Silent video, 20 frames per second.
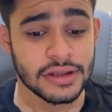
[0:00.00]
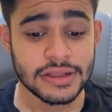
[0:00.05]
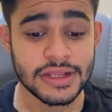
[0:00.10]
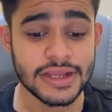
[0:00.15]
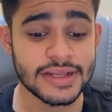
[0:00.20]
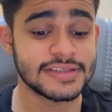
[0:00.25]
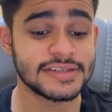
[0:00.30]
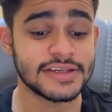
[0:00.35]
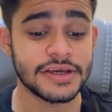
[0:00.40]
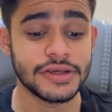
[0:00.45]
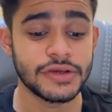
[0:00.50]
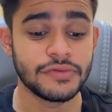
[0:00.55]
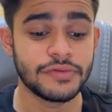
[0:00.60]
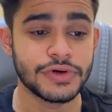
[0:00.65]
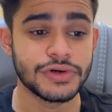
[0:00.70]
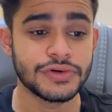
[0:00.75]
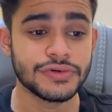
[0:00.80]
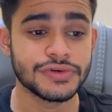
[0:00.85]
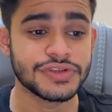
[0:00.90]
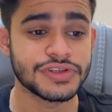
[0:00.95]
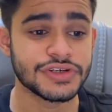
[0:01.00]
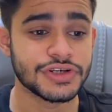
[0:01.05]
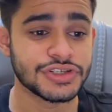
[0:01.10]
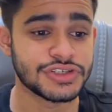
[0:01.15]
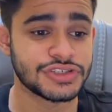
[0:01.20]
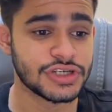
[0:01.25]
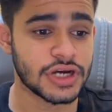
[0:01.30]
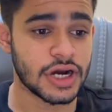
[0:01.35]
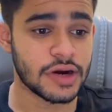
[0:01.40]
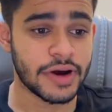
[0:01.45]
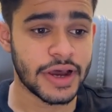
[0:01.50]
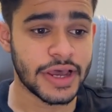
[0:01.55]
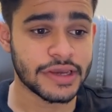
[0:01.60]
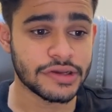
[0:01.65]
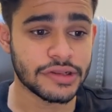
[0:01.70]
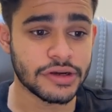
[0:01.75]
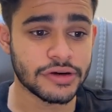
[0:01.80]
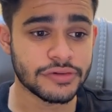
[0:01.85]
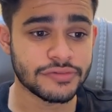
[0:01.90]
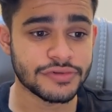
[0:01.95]
Let's say you want to search Java
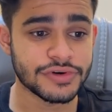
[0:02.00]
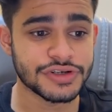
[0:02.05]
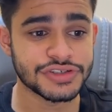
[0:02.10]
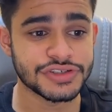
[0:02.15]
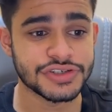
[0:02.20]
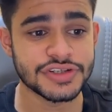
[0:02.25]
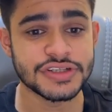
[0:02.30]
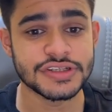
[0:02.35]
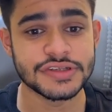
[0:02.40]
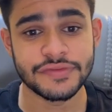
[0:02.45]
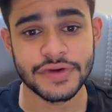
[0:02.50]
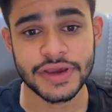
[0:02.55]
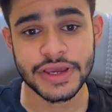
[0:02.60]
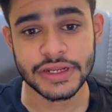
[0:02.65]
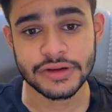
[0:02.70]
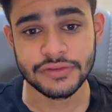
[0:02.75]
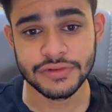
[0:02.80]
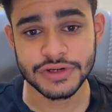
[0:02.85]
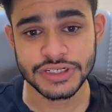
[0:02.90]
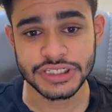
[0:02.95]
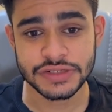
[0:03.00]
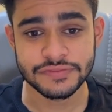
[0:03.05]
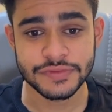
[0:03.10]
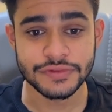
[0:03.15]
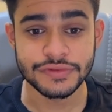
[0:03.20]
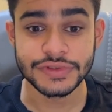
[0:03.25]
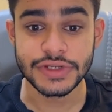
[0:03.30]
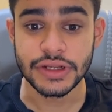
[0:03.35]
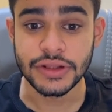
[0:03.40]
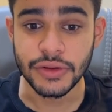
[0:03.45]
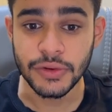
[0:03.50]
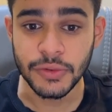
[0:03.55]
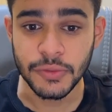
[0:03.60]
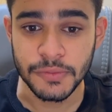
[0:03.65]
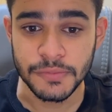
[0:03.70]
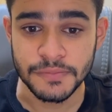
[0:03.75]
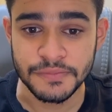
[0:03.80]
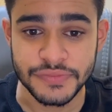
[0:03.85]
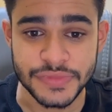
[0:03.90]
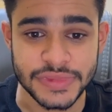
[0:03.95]
Angular questions where question views are
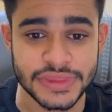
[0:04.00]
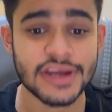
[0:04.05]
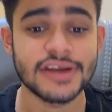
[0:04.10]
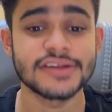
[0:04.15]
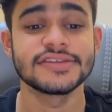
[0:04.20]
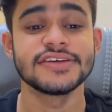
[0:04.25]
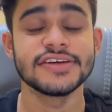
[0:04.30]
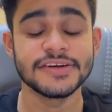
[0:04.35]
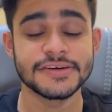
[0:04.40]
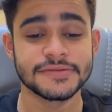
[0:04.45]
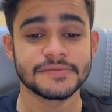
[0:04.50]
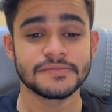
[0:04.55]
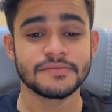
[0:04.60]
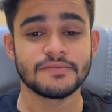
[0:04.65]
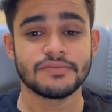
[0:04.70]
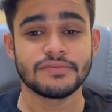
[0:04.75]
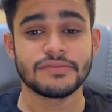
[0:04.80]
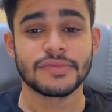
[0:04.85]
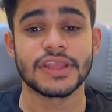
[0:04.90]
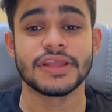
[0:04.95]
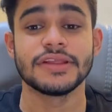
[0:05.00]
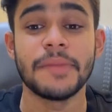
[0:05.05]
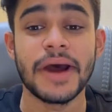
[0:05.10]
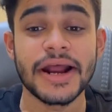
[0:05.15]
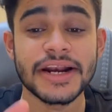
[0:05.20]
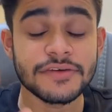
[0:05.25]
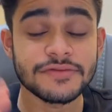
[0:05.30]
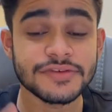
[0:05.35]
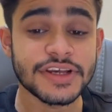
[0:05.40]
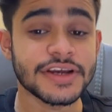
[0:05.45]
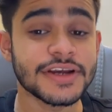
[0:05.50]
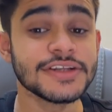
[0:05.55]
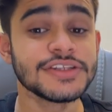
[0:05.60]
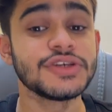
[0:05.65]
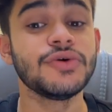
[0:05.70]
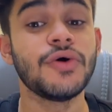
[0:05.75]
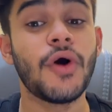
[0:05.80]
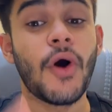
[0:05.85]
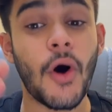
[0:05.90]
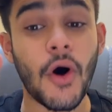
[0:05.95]
low. That's it. In a matter of seconds,
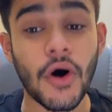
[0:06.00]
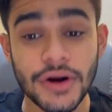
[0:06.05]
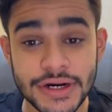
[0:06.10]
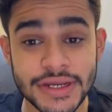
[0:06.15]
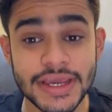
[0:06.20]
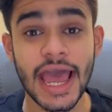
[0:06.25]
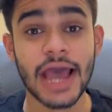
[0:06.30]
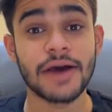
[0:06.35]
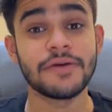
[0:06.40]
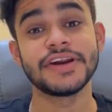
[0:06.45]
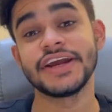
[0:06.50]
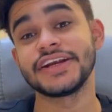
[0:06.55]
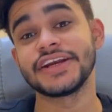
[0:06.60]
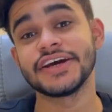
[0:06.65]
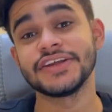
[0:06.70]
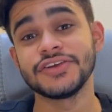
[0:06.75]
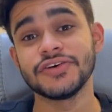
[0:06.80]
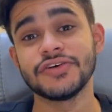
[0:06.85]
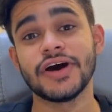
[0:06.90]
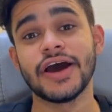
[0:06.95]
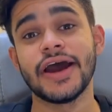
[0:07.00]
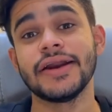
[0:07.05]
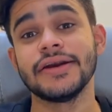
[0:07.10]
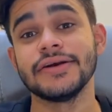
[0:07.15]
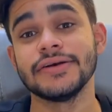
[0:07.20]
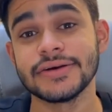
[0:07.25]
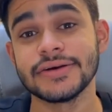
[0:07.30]
you already have data in your hand.